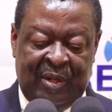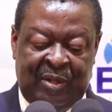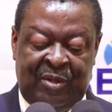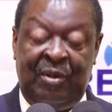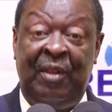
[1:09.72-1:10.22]

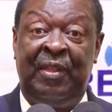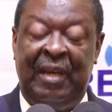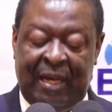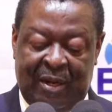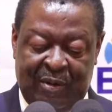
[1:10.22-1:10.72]

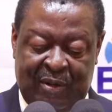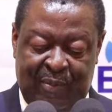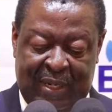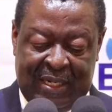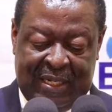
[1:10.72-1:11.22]
strengthen
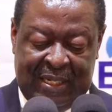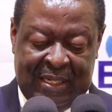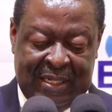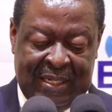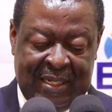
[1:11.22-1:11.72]
accountability,
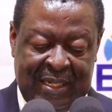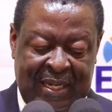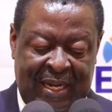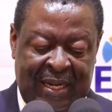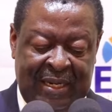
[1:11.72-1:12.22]

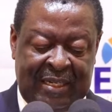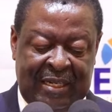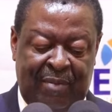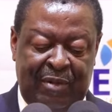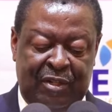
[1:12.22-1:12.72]
and
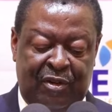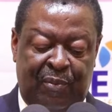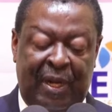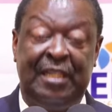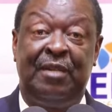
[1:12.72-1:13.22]
establish
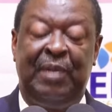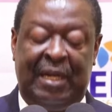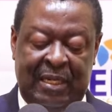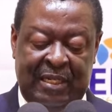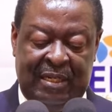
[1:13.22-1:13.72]
robust
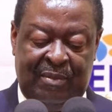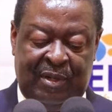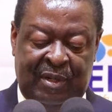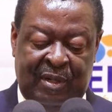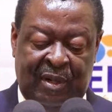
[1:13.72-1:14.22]

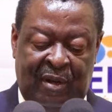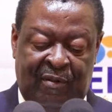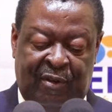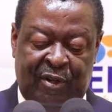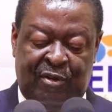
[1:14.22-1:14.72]
mechanisms
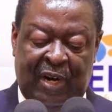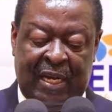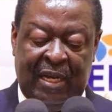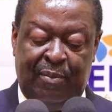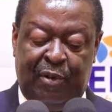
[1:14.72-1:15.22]
for
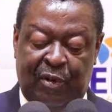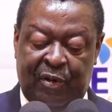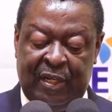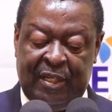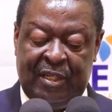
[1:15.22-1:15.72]
tracking
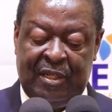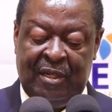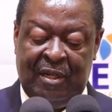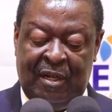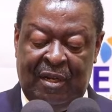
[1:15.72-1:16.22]

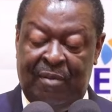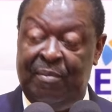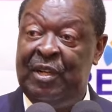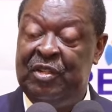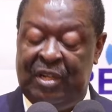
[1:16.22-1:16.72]
progress,
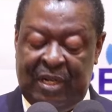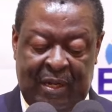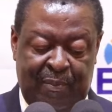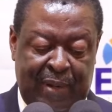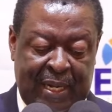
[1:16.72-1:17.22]

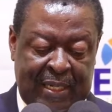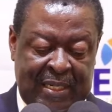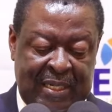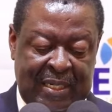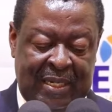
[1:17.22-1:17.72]
measuring
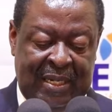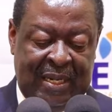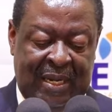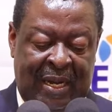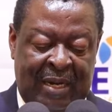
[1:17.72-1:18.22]
impact,
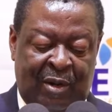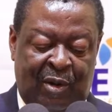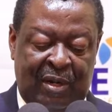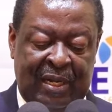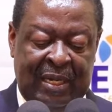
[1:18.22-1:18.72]
and
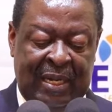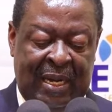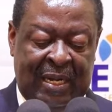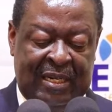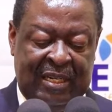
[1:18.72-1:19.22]

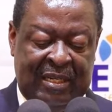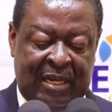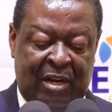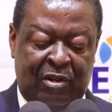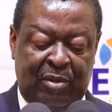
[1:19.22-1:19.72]
holding actors
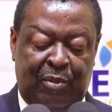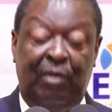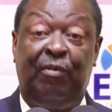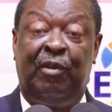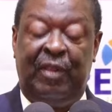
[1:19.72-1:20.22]

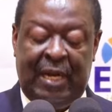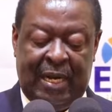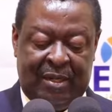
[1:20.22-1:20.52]
accountable for their